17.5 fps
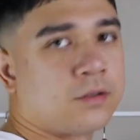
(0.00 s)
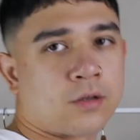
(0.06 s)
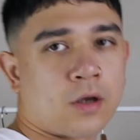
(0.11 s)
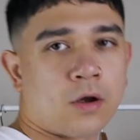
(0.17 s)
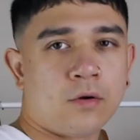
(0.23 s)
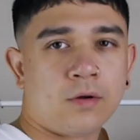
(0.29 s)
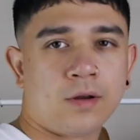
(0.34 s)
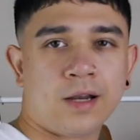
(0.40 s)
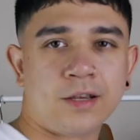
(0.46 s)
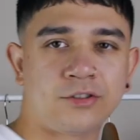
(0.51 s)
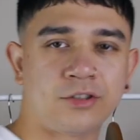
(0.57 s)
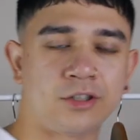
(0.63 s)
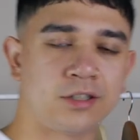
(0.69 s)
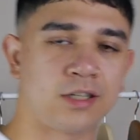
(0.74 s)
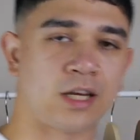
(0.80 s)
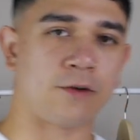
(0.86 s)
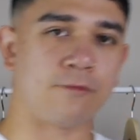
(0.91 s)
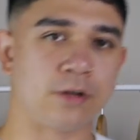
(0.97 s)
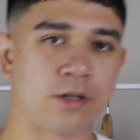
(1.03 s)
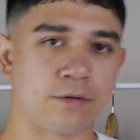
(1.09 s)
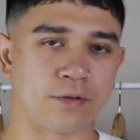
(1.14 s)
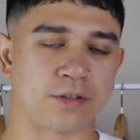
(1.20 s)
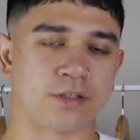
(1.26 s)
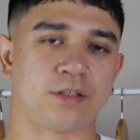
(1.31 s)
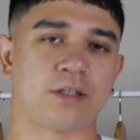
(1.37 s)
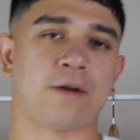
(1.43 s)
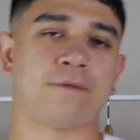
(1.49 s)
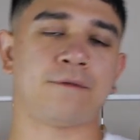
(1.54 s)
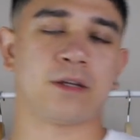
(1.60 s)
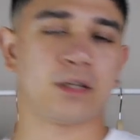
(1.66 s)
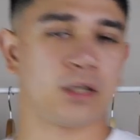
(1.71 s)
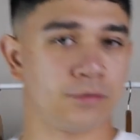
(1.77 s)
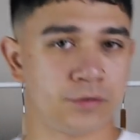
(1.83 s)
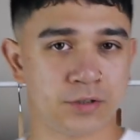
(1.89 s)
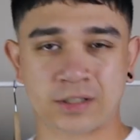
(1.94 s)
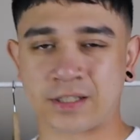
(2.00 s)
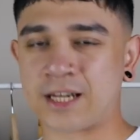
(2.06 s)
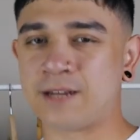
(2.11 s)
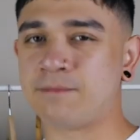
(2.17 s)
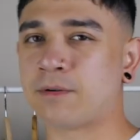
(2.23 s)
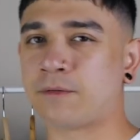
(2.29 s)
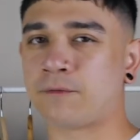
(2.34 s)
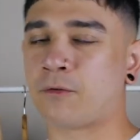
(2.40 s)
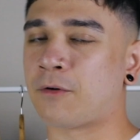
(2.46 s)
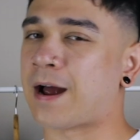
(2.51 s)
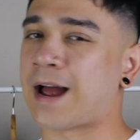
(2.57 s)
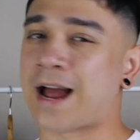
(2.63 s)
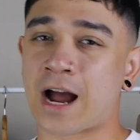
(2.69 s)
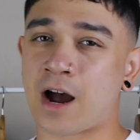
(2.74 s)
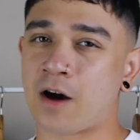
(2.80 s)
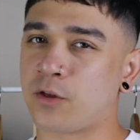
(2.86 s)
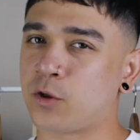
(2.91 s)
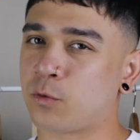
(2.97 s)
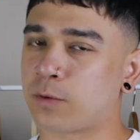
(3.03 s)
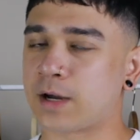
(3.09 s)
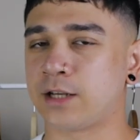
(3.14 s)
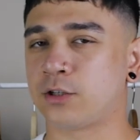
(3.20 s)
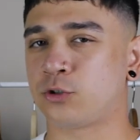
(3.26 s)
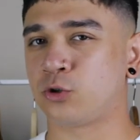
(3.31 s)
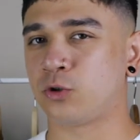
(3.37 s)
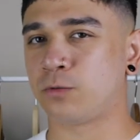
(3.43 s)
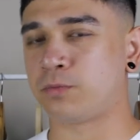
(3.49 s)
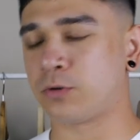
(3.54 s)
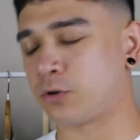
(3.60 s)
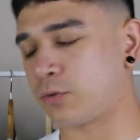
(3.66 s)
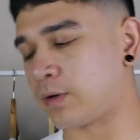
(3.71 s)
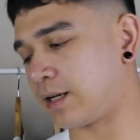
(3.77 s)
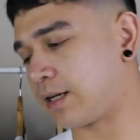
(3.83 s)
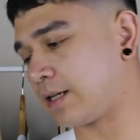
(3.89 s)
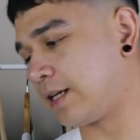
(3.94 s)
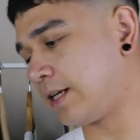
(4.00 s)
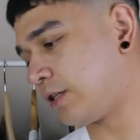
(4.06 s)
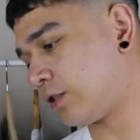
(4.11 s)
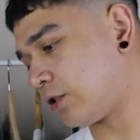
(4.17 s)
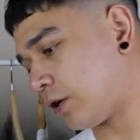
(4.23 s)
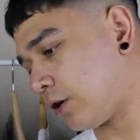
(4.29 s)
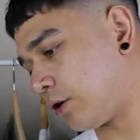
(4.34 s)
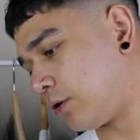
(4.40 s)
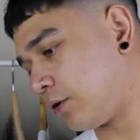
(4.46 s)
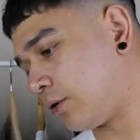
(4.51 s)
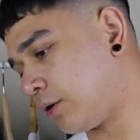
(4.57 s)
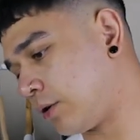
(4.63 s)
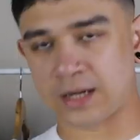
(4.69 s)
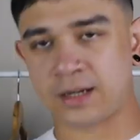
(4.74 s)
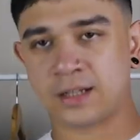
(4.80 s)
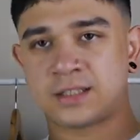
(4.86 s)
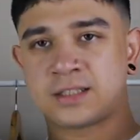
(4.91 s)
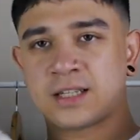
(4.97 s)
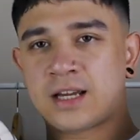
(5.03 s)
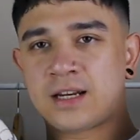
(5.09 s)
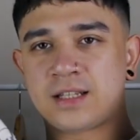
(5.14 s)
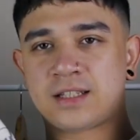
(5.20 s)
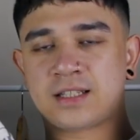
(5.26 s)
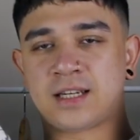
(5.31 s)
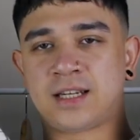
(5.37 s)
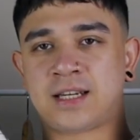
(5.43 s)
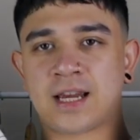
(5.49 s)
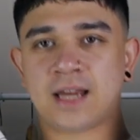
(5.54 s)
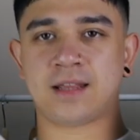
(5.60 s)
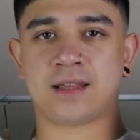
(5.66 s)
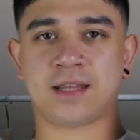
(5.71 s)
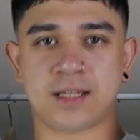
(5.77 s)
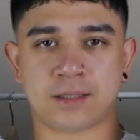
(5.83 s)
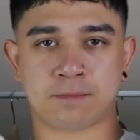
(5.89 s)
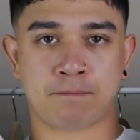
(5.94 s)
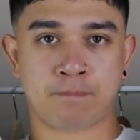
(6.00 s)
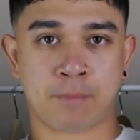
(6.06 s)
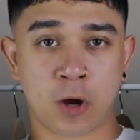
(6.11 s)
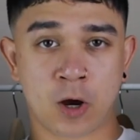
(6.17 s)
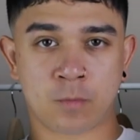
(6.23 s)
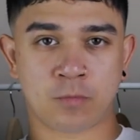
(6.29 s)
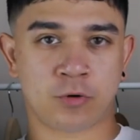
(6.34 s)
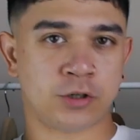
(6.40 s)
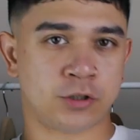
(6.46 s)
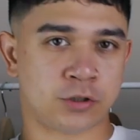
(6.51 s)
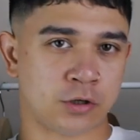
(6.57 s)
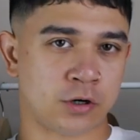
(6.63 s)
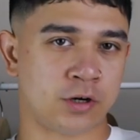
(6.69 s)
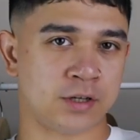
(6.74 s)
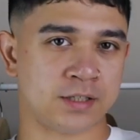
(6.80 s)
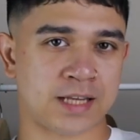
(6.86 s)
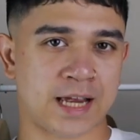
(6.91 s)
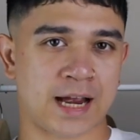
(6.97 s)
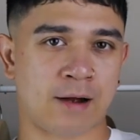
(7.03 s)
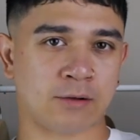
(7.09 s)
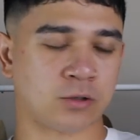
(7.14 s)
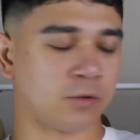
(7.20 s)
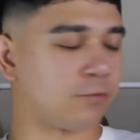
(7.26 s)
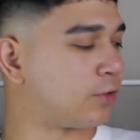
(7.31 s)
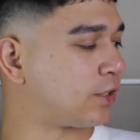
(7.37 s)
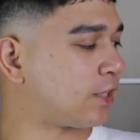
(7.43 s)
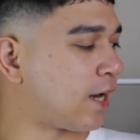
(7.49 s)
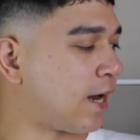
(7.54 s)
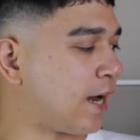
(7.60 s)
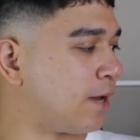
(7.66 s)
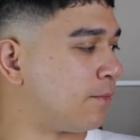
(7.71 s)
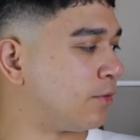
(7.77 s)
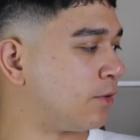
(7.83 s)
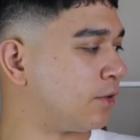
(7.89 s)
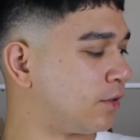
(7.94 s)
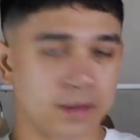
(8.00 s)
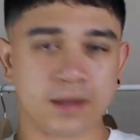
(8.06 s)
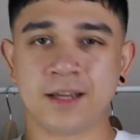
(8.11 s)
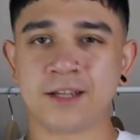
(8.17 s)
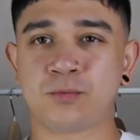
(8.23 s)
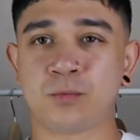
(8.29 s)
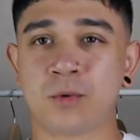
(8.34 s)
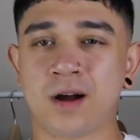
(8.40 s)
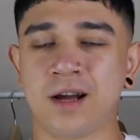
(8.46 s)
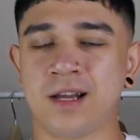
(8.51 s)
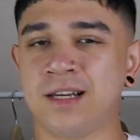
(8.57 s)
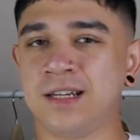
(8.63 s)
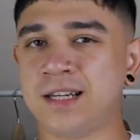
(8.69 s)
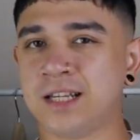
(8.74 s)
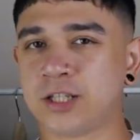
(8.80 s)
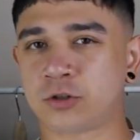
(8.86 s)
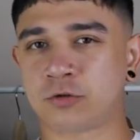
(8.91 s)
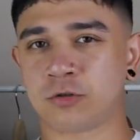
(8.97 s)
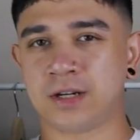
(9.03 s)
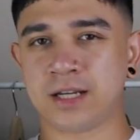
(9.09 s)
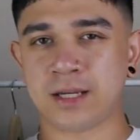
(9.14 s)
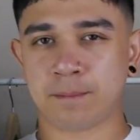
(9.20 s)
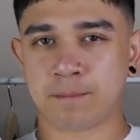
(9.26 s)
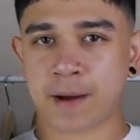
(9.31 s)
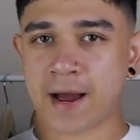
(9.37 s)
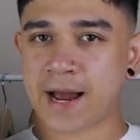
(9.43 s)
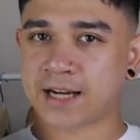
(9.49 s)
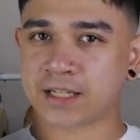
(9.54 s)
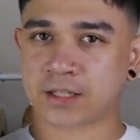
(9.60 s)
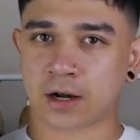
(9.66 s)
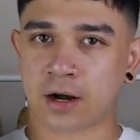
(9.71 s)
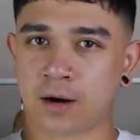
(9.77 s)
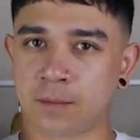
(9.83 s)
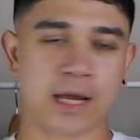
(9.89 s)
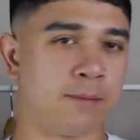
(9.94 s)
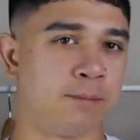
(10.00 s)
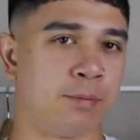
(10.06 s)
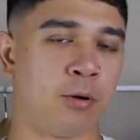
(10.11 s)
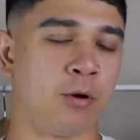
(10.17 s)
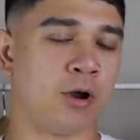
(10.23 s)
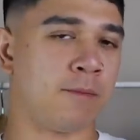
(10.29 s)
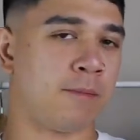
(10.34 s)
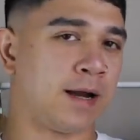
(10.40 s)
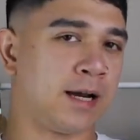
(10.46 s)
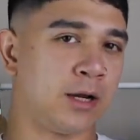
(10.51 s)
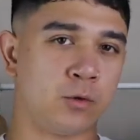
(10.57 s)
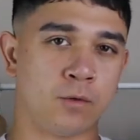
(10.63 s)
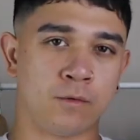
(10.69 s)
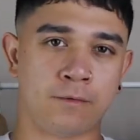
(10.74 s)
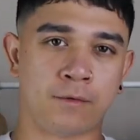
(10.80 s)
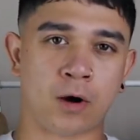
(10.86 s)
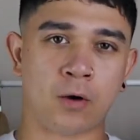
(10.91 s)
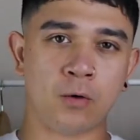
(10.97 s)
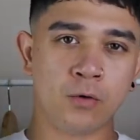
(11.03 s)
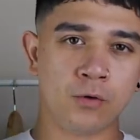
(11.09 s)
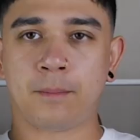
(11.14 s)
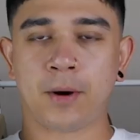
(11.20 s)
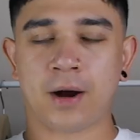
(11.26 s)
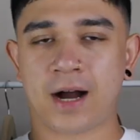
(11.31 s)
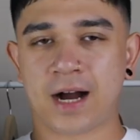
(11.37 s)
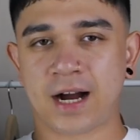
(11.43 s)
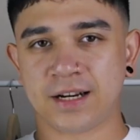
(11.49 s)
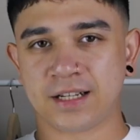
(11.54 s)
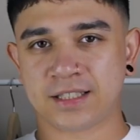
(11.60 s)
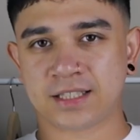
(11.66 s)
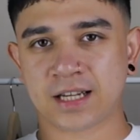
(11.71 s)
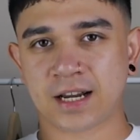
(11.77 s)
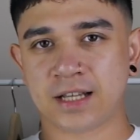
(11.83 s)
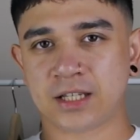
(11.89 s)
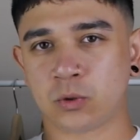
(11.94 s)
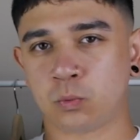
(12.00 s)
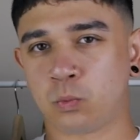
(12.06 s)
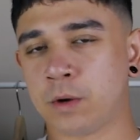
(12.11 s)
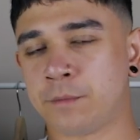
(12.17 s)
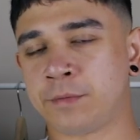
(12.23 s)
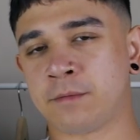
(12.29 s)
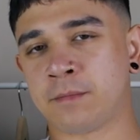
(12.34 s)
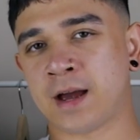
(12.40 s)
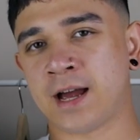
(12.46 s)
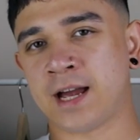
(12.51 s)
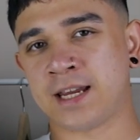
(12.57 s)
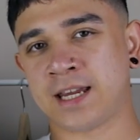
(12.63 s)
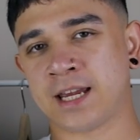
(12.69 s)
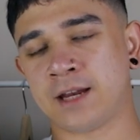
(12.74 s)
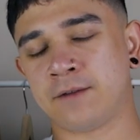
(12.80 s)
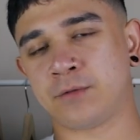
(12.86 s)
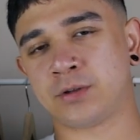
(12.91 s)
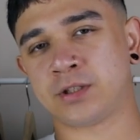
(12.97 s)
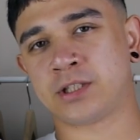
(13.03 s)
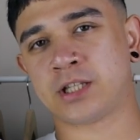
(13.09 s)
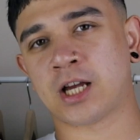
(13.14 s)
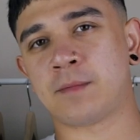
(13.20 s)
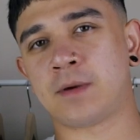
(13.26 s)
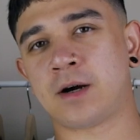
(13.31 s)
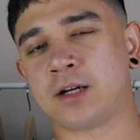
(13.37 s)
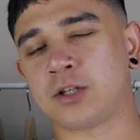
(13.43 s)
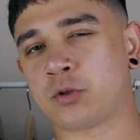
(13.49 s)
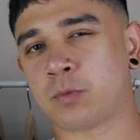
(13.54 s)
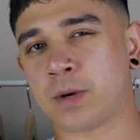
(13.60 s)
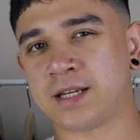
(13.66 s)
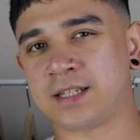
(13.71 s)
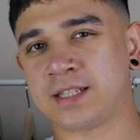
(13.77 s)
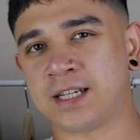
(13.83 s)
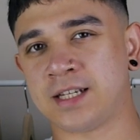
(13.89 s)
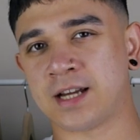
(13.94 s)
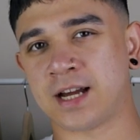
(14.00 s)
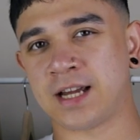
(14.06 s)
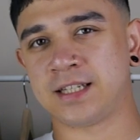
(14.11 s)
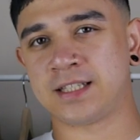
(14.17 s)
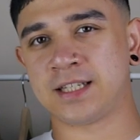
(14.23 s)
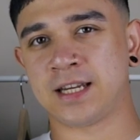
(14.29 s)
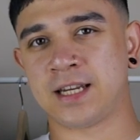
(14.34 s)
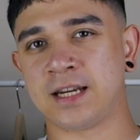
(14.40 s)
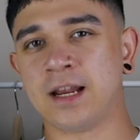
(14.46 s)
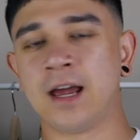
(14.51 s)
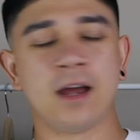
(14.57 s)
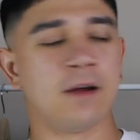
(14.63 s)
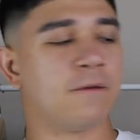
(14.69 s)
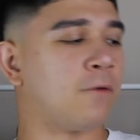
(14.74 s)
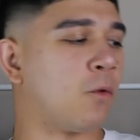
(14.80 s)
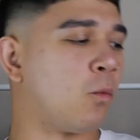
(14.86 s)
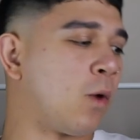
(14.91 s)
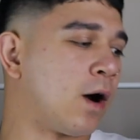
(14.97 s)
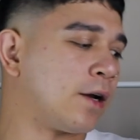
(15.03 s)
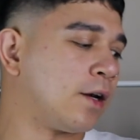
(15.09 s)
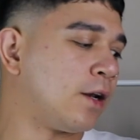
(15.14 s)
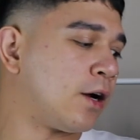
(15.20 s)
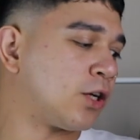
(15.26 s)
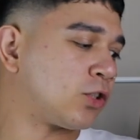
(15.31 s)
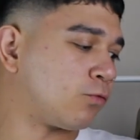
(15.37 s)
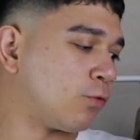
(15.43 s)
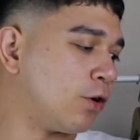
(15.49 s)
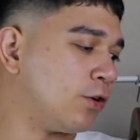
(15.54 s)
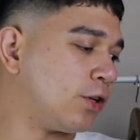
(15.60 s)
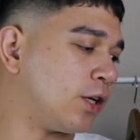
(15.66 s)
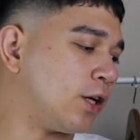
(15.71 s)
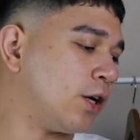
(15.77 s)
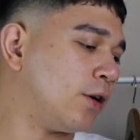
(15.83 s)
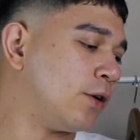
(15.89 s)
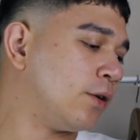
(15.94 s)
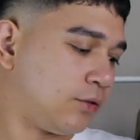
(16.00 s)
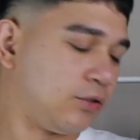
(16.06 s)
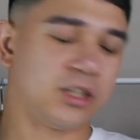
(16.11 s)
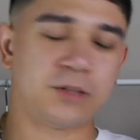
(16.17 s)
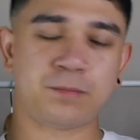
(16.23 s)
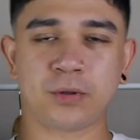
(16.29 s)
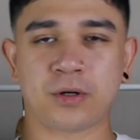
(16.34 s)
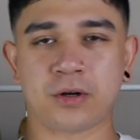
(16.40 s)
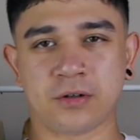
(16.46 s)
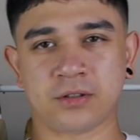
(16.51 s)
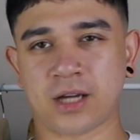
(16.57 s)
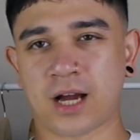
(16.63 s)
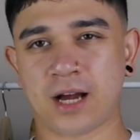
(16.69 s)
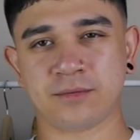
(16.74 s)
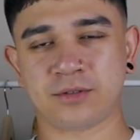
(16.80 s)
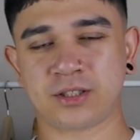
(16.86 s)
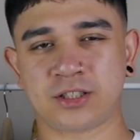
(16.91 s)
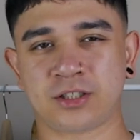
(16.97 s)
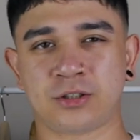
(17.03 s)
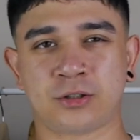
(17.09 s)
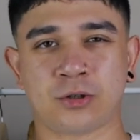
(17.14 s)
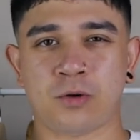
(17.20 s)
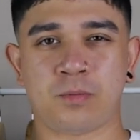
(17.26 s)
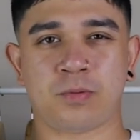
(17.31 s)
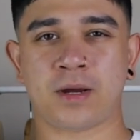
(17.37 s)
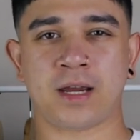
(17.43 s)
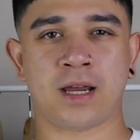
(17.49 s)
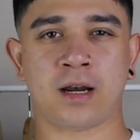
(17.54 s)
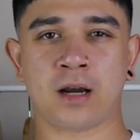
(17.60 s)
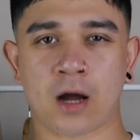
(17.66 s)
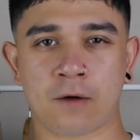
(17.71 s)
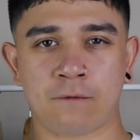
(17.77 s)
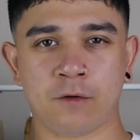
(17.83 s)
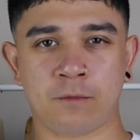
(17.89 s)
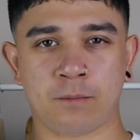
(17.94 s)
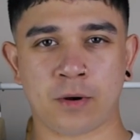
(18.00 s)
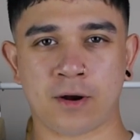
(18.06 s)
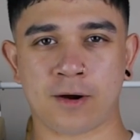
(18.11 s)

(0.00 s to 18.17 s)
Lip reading: So let's just get rid of the stuff that you've seen before out of the way super quickly. So I decided to get these Burberry shirts out of retirement. These were literally bagged up and put in my little vault, but I decided to whip them out again for summer 2019. For one last rodeo, just because I'm just super in love with